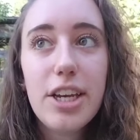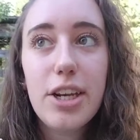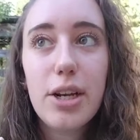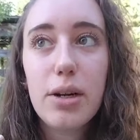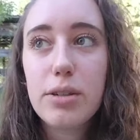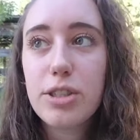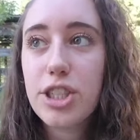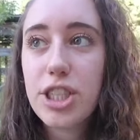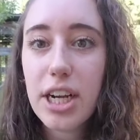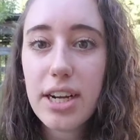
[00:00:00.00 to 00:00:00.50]

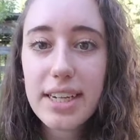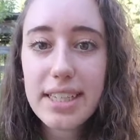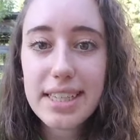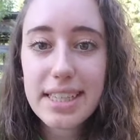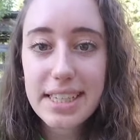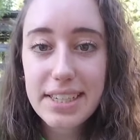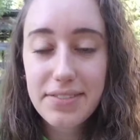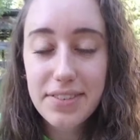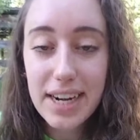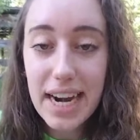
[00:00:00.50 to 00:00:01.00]
sharing the
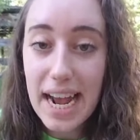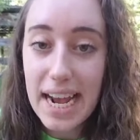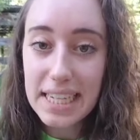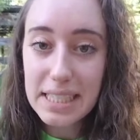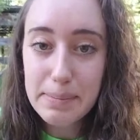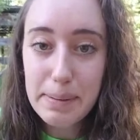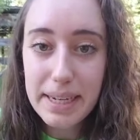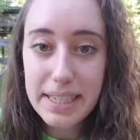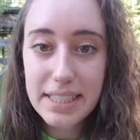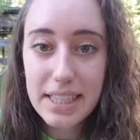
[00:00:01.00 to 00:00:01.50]
different
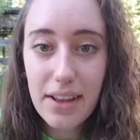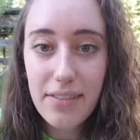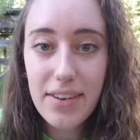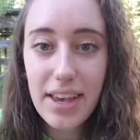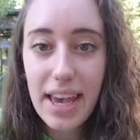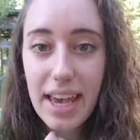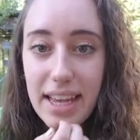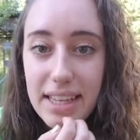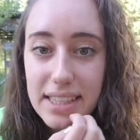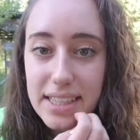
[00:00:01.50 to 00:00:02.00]
aspects of it
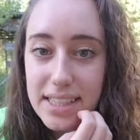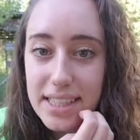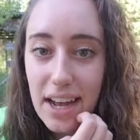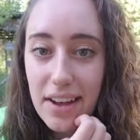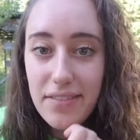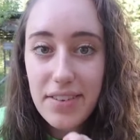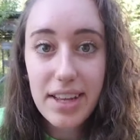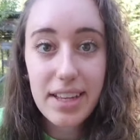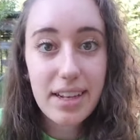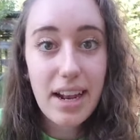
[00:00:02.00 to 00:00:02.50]
and stuff.
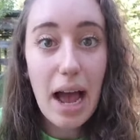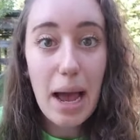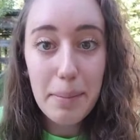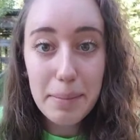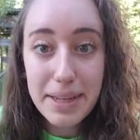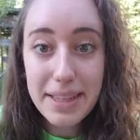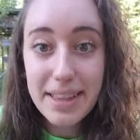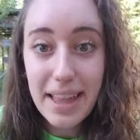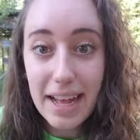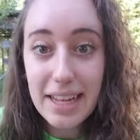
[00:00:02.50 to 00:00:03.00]
And I
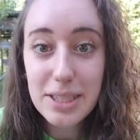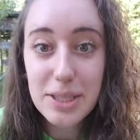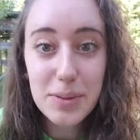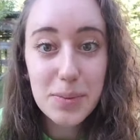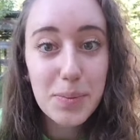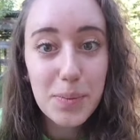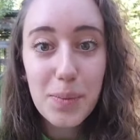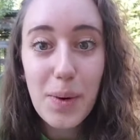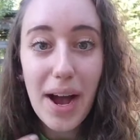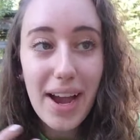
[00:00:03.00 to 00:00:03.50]
mean, that's
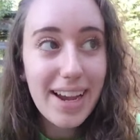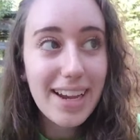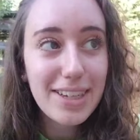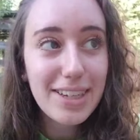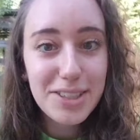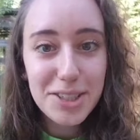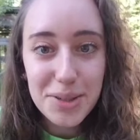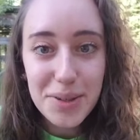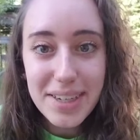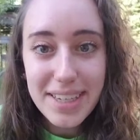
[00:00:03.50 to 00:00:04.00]
why I
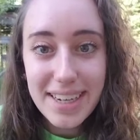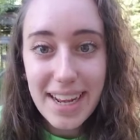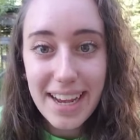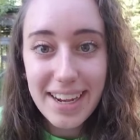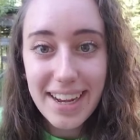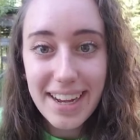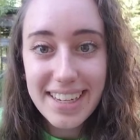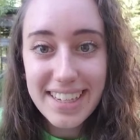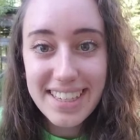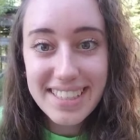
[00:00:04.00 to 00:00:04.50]
joined. I
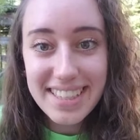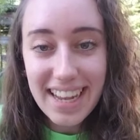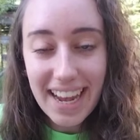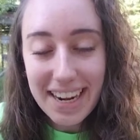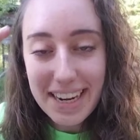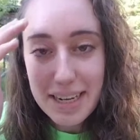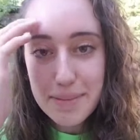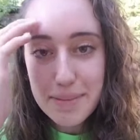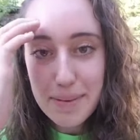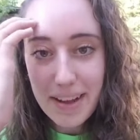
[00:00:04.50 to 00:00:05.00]
got
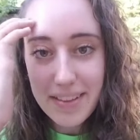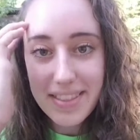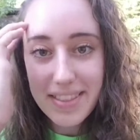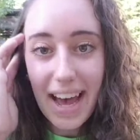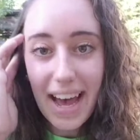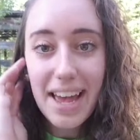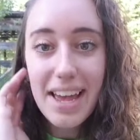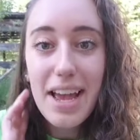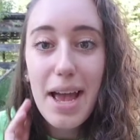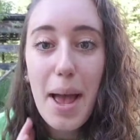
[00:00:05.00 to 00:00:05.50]
excited about
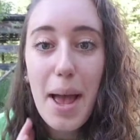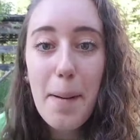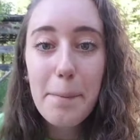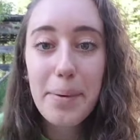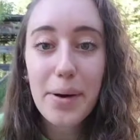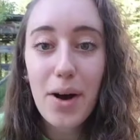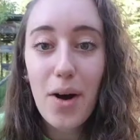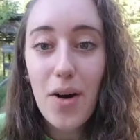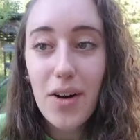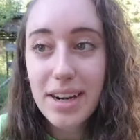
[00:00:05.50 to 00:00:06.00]
that.
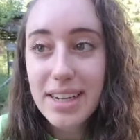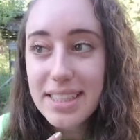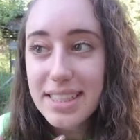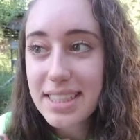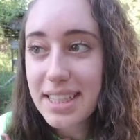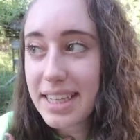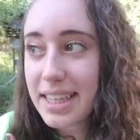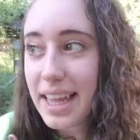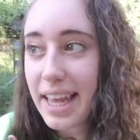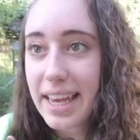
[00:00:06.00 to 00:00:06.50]
But
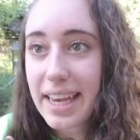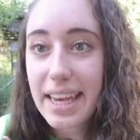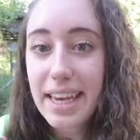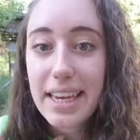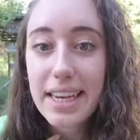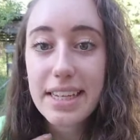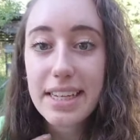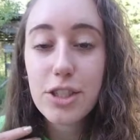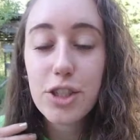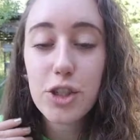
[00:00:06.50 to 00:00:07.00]
honestly,
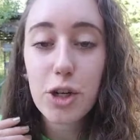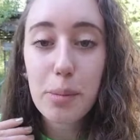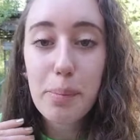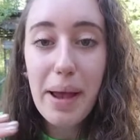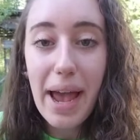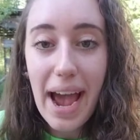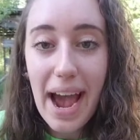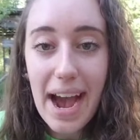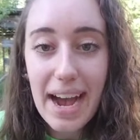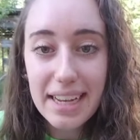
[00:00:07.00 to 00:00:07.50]
it has
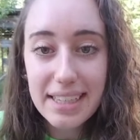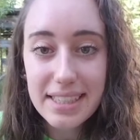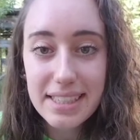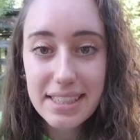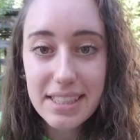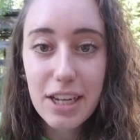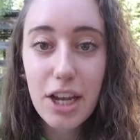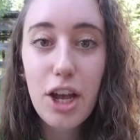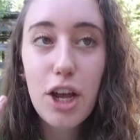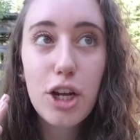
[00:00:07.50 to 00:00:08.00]
surpassed
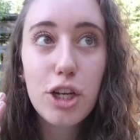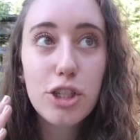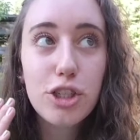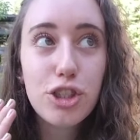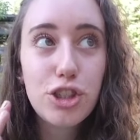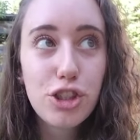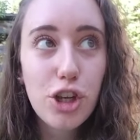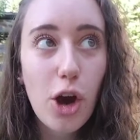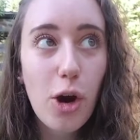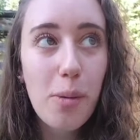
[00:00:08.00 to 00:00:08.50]

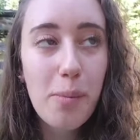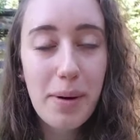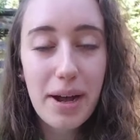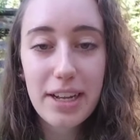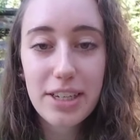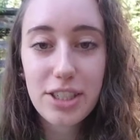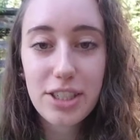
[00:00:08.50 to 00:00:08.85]
so much